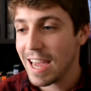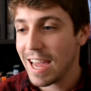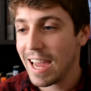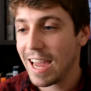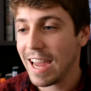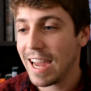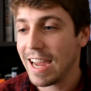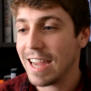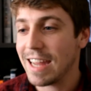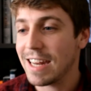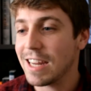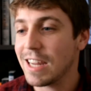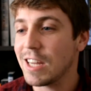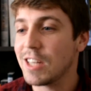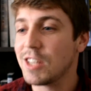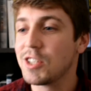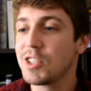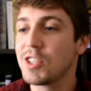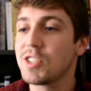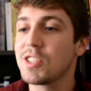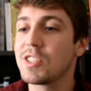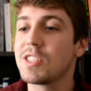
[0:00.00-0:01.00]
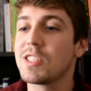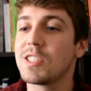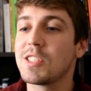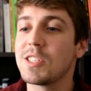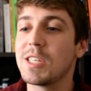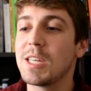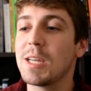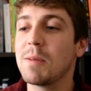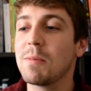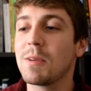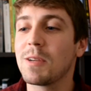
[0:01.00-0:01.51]
and it just
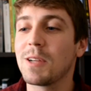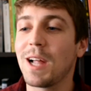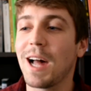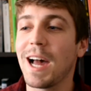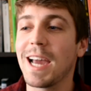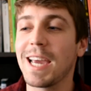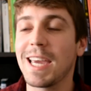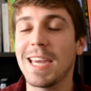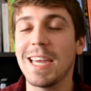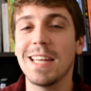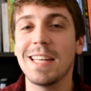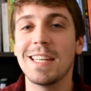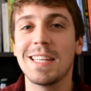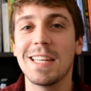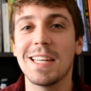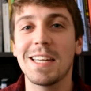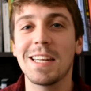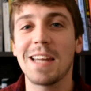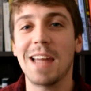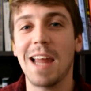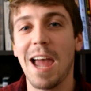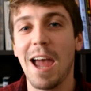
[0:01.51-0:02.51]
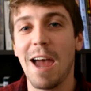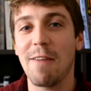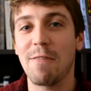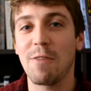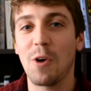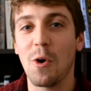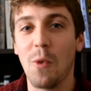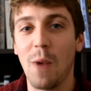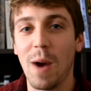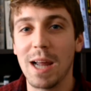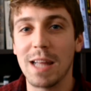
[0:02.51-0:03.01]
seemed like he didn't
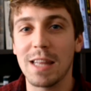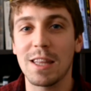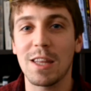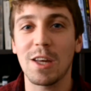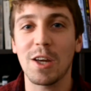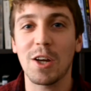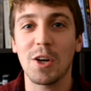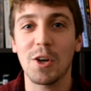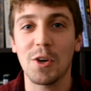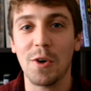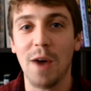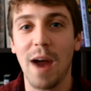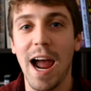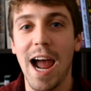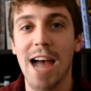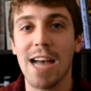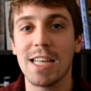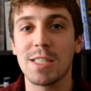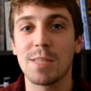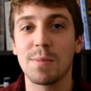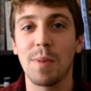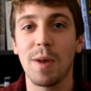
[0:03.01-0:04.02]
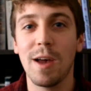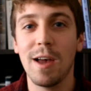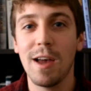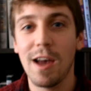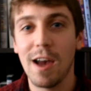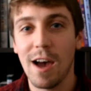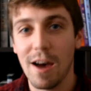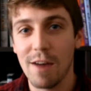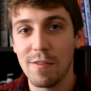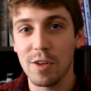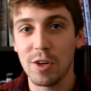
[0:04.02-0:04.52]
have quite the grasp
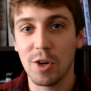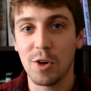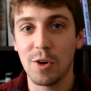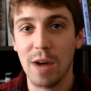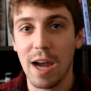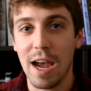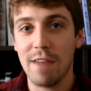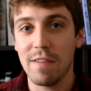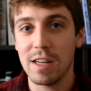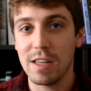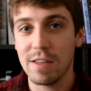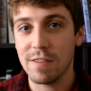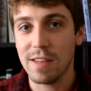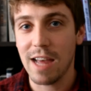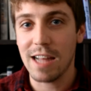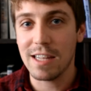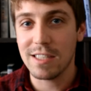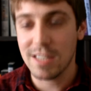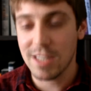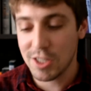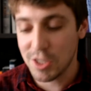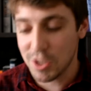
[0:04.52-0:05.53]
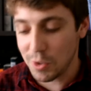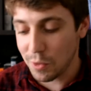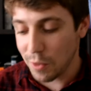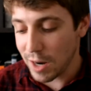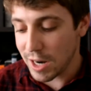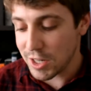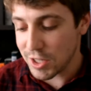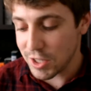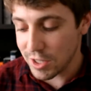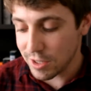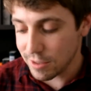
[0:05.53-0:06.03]
of the gravity of that
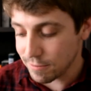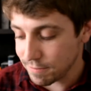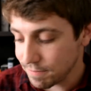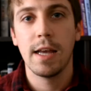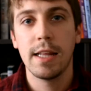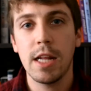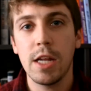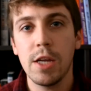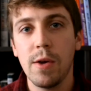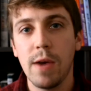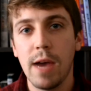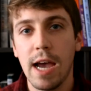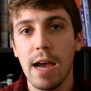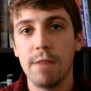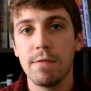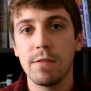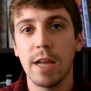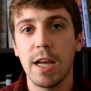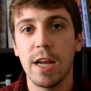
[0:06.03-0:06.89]
situation. And then you have